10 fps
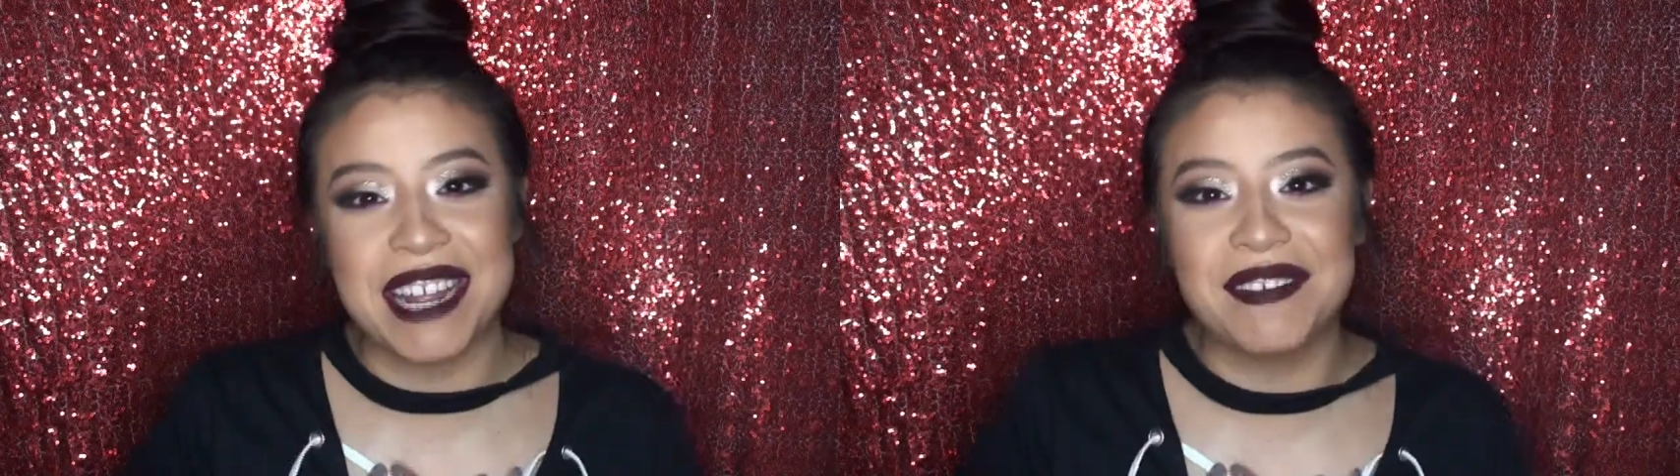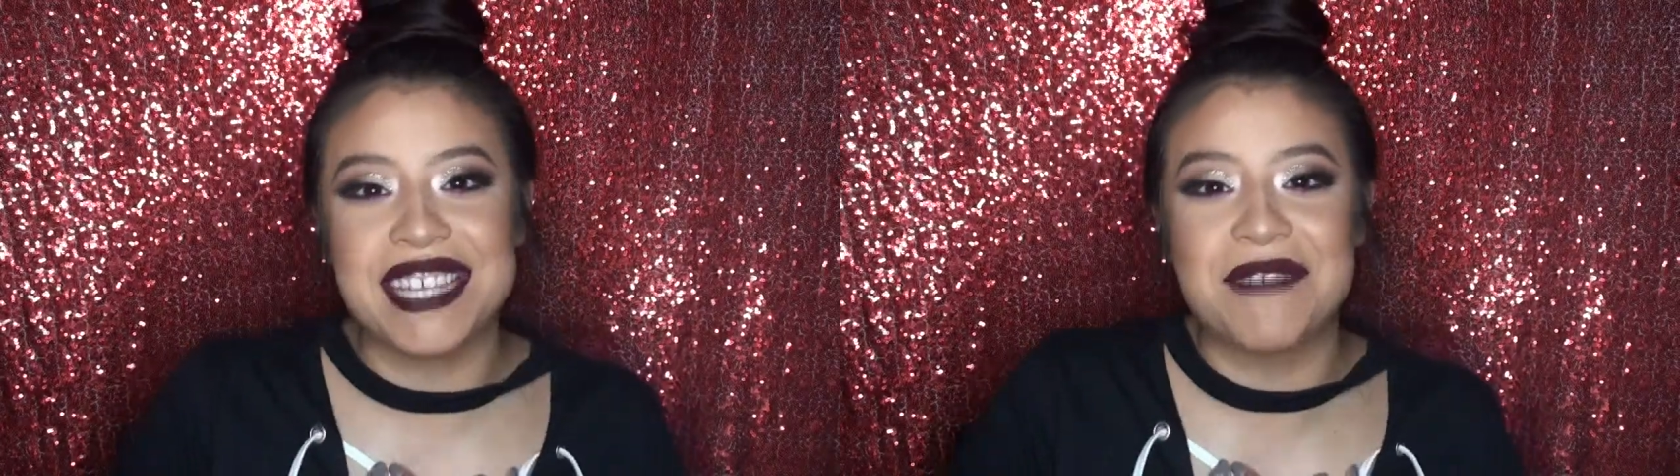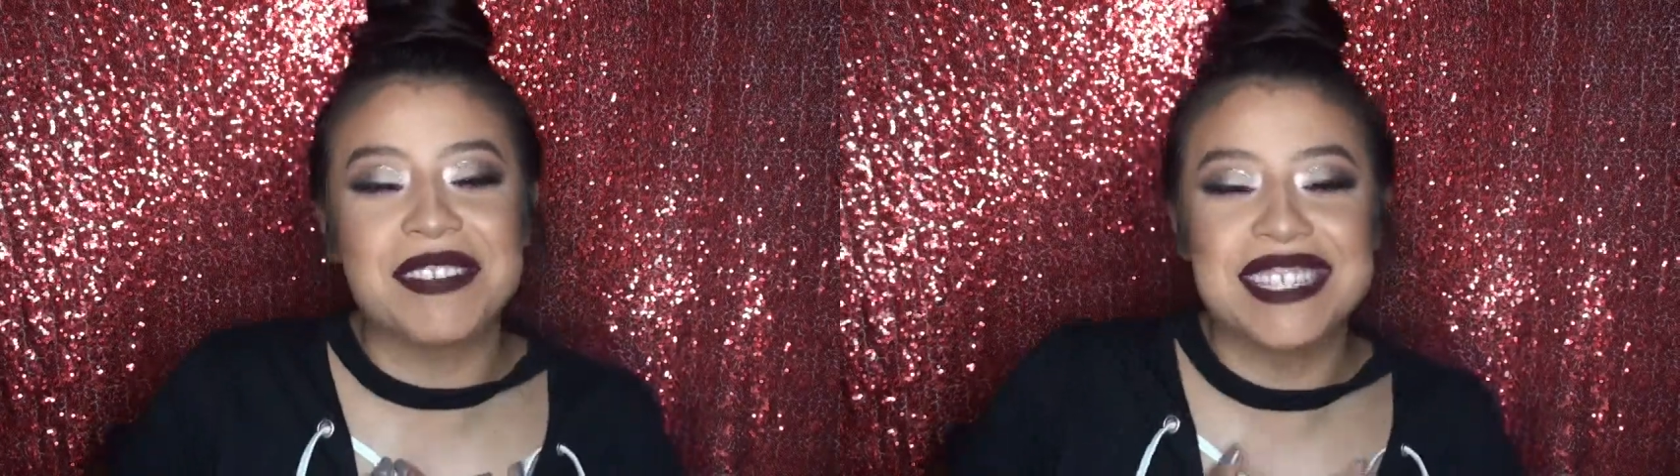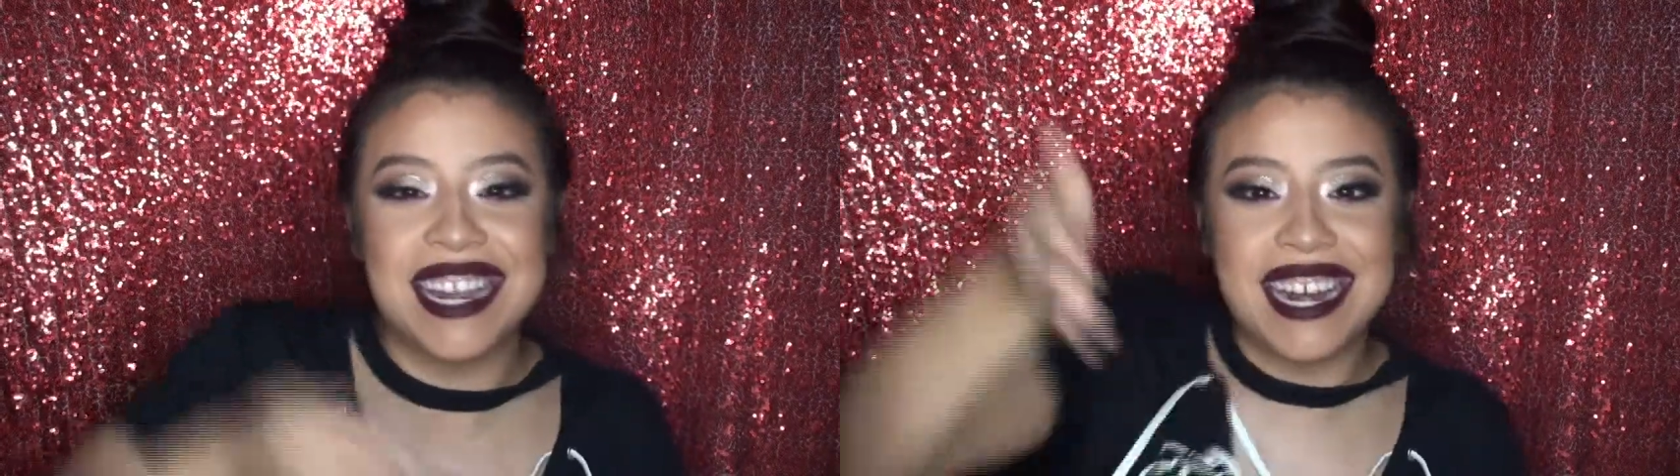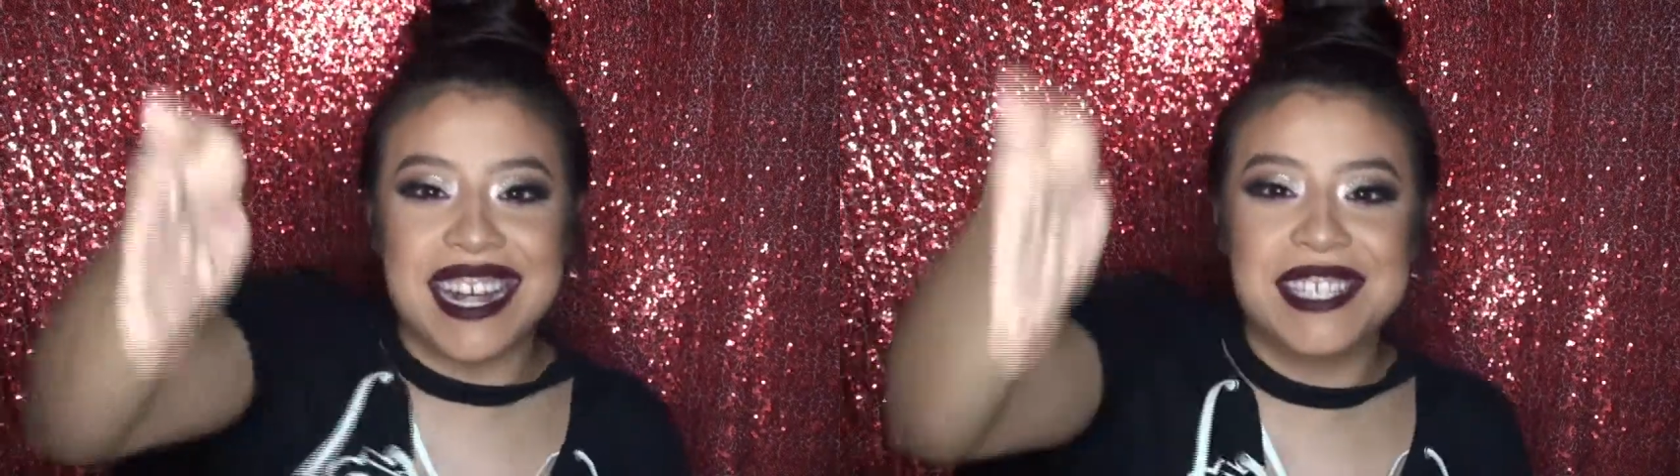My name is April
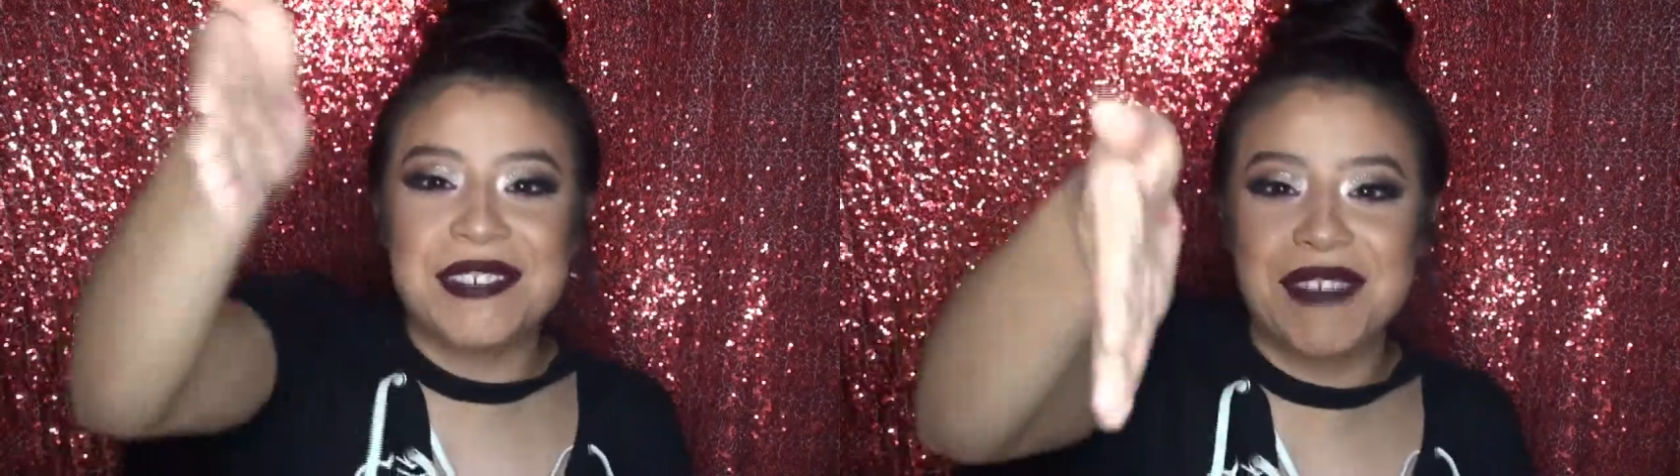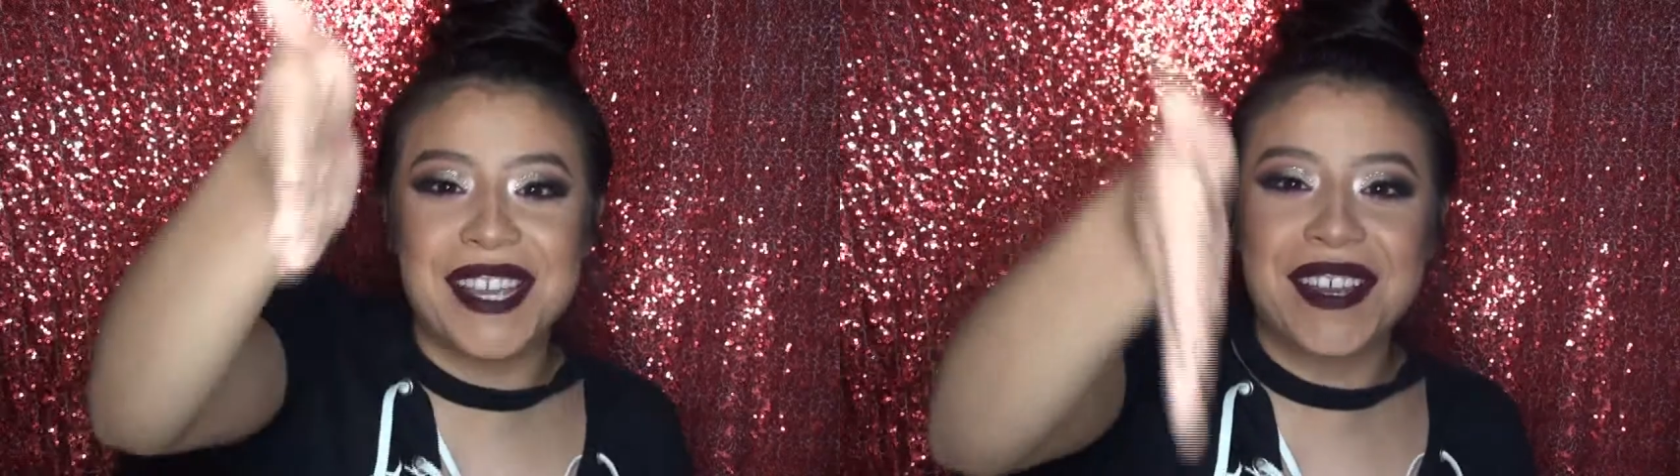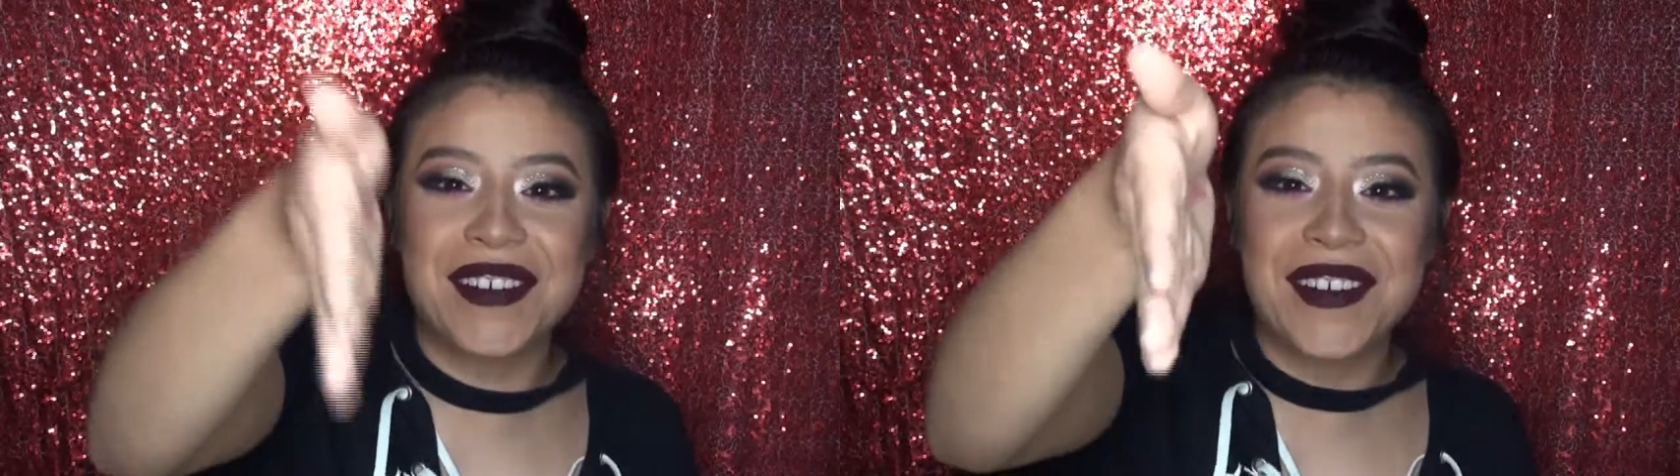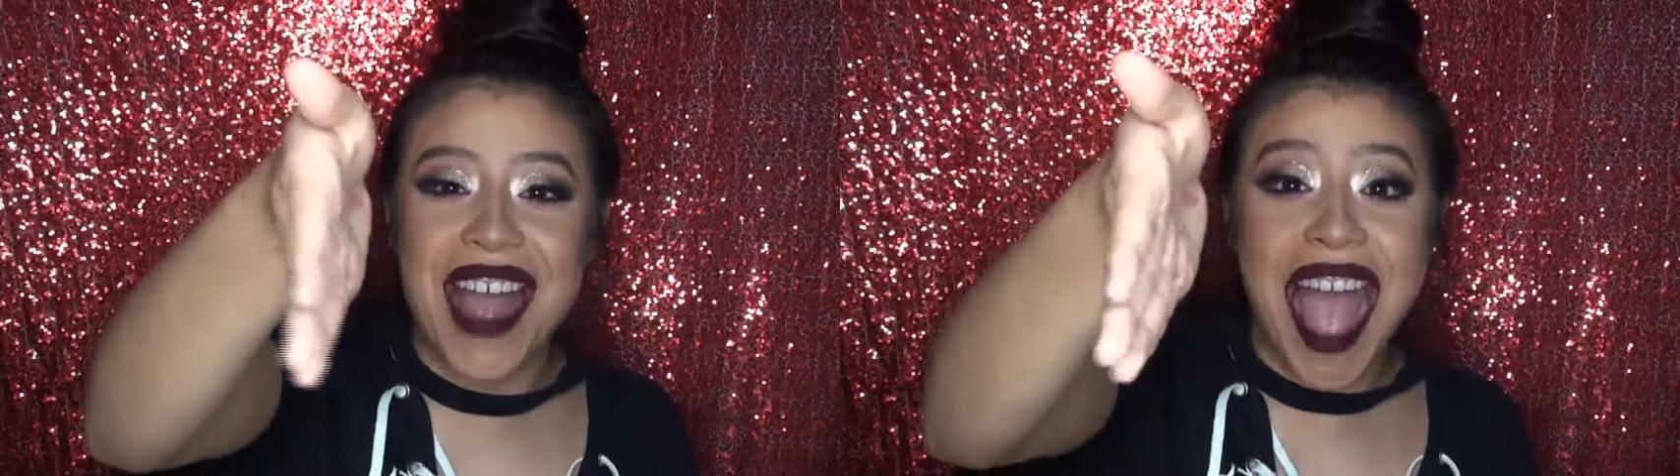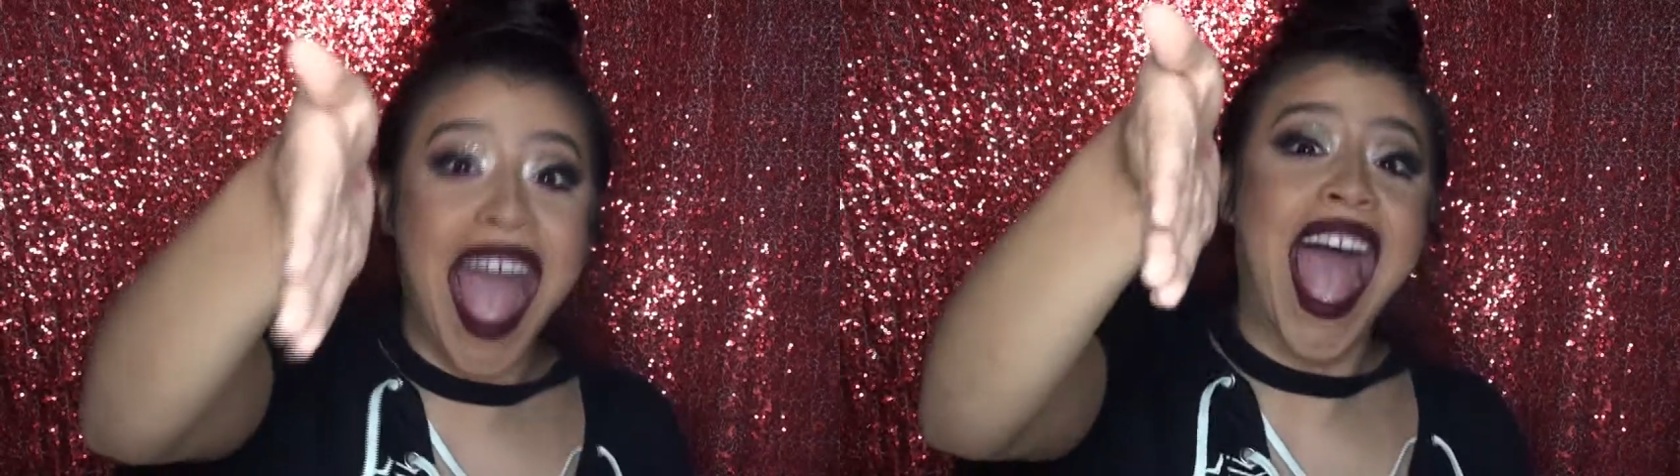Sunny. Nice to meet you.